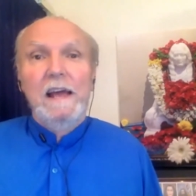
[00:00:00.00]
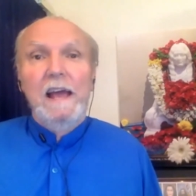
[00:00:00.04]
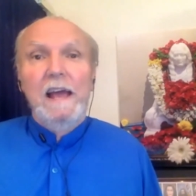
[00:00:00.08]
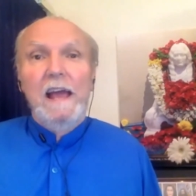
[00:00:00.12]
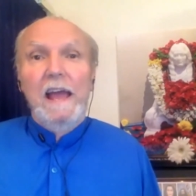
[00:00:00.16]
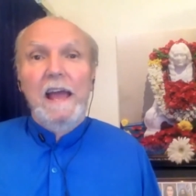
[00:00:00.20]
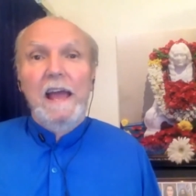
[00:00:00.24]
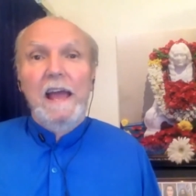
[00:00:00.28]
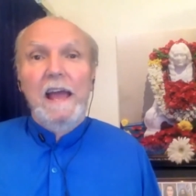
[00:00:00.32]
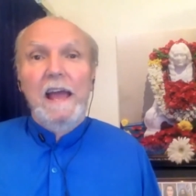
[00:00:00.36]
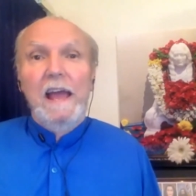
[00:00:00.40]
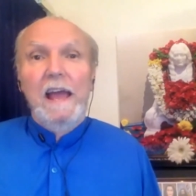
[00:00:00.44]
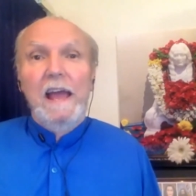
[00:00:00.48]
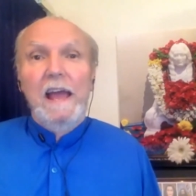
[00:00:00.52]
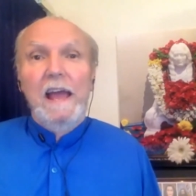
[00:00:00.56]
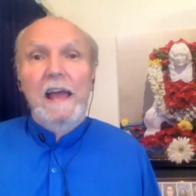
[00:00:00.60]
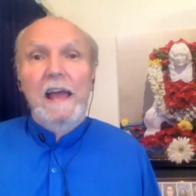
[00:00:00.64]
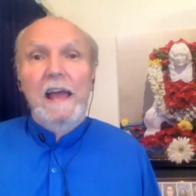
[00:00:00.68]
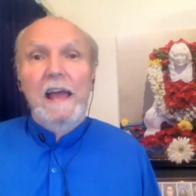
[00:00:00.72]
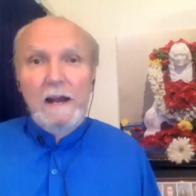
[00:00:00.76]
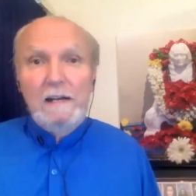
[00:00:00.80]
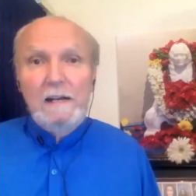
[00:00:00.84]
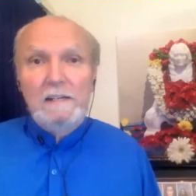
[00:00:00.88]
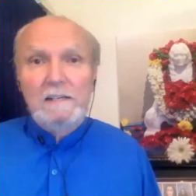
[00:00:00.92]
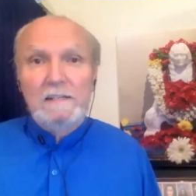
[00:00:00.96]
and
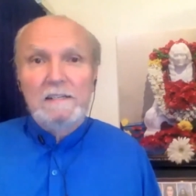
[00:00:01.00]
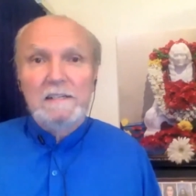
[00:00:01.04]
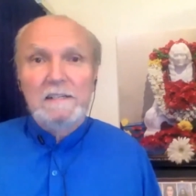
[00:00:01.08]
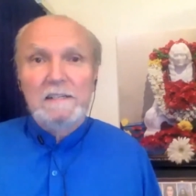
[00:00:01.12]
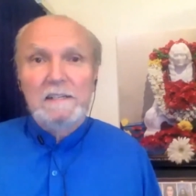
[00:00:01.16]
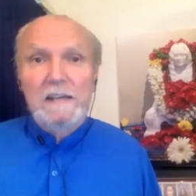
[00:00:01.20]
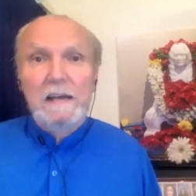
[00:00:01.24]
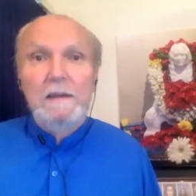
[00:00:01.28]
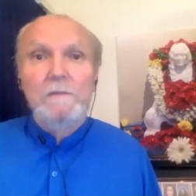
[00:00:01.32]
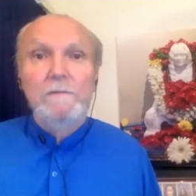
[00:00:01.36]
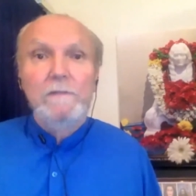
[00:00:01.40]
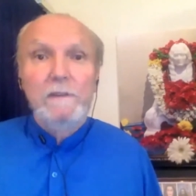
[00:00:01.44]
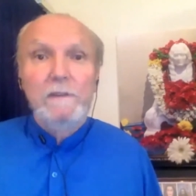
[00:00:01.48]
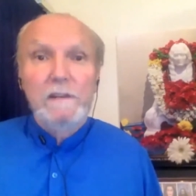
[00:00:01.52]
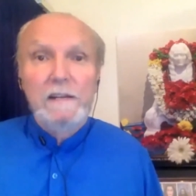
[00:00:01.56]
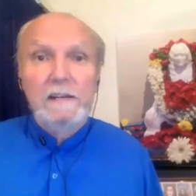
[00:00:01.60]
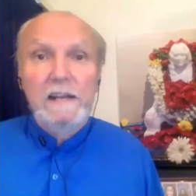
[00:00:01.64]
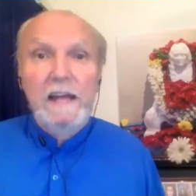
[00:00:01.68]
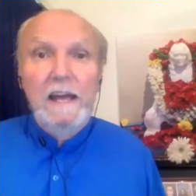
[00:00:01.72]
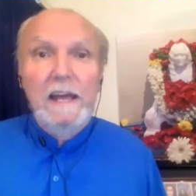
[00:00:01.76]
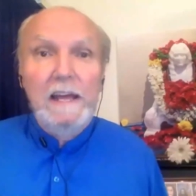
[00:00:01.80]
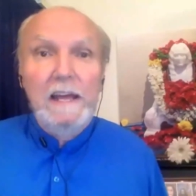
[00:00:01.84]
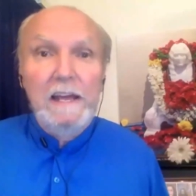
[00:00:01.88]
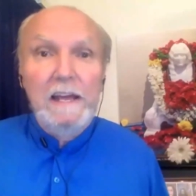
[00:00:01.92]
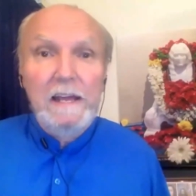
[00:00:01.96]
practice every
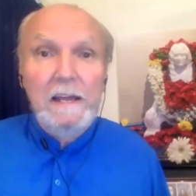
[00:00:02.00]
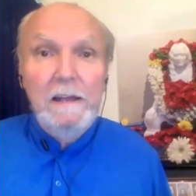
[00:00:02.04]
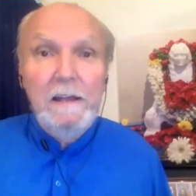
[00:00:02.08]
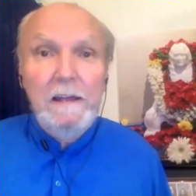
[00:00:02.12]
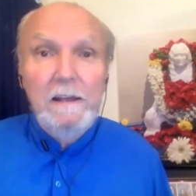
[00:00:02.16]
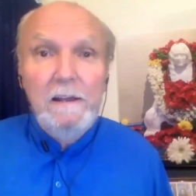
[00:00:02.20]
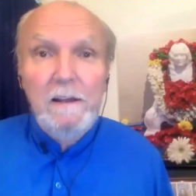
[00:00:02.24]
day,